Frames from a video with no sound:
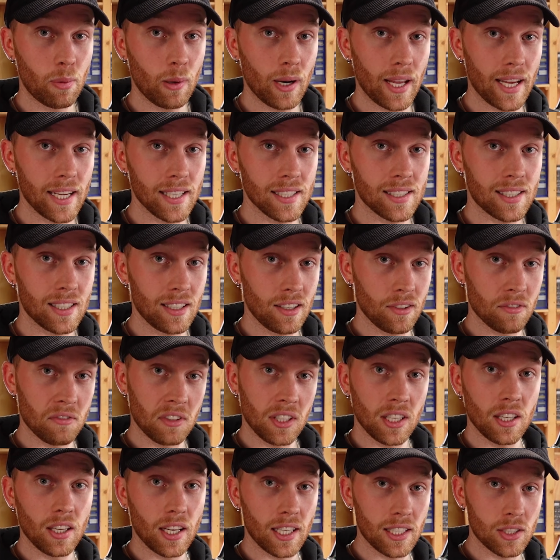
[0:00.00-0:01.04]
place if
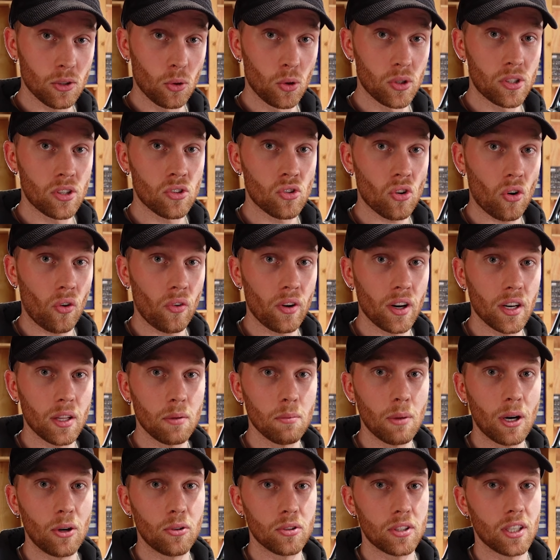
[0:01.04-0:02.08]
the exhaust is already
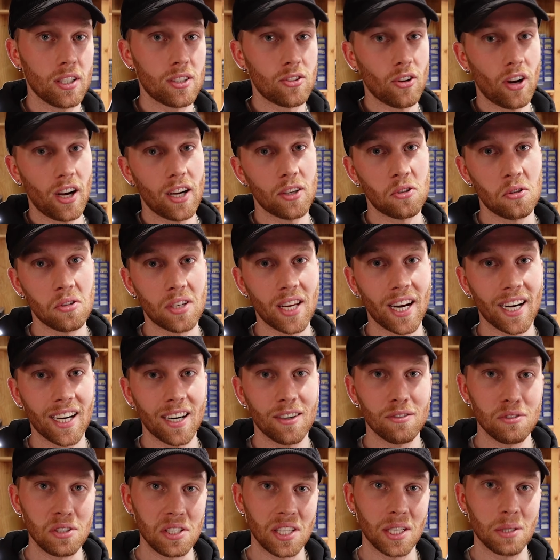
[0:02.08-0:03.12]
mounted. So I had to take
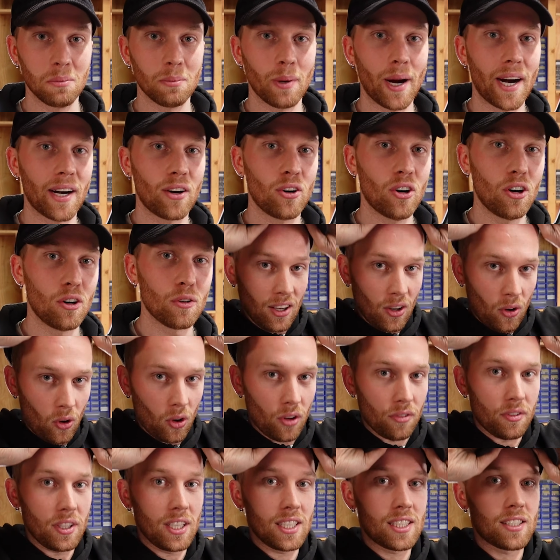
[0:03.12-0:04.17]
everything back off. All
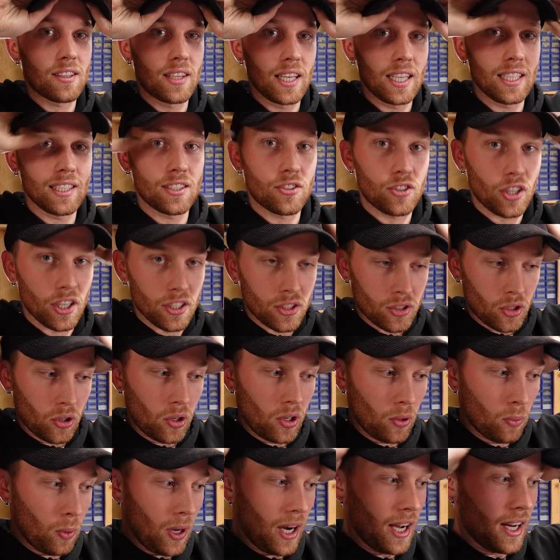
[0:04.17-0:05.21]
of these things just took
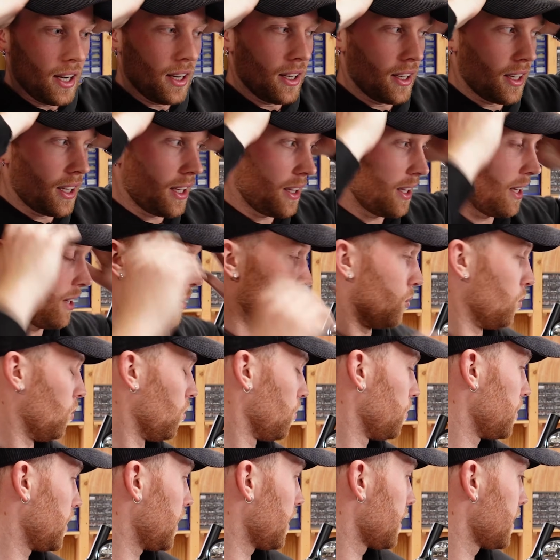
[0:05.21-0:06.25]
a while. And then
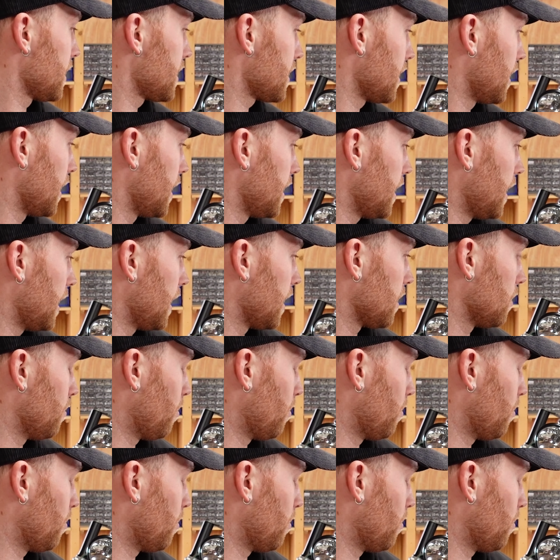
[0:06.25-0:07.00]
on the other side, I had the